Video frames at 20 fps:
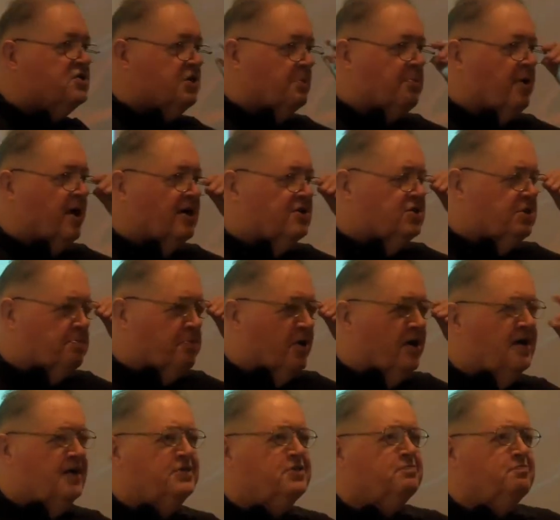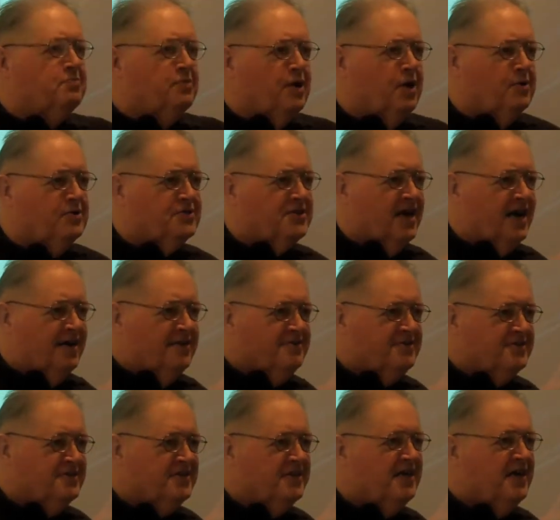Surprise, surprise, low
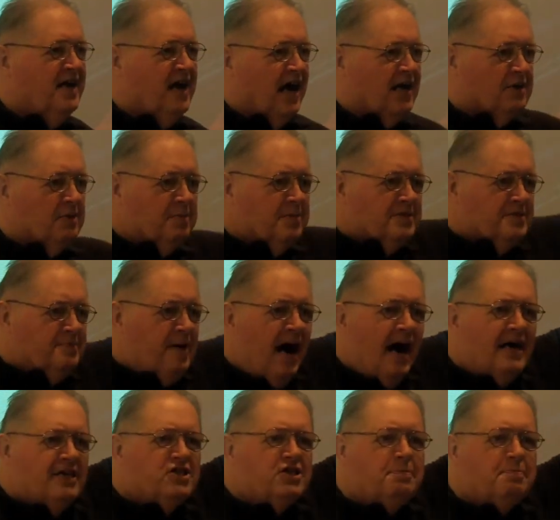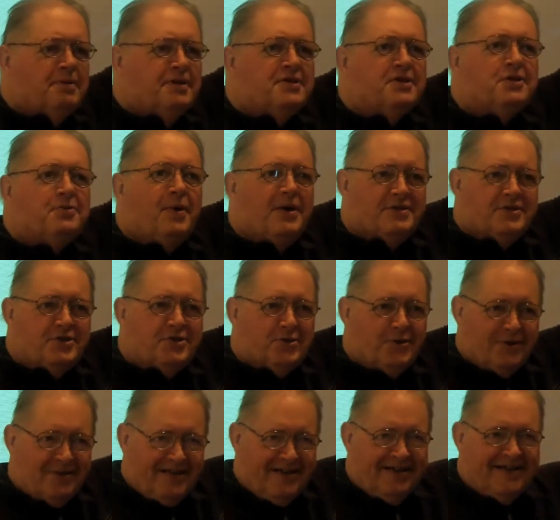sounds, and there will be some high splintered ones
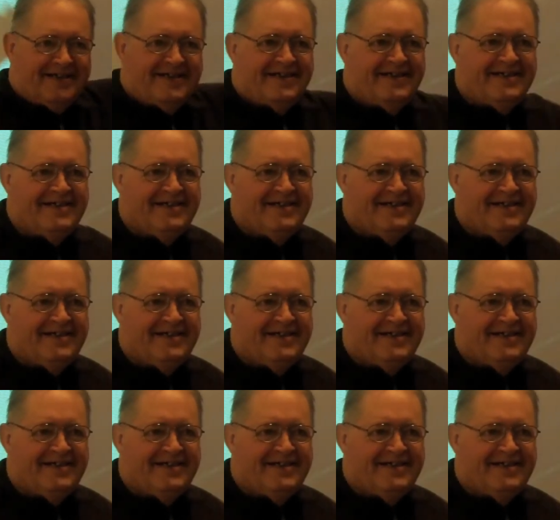shortly.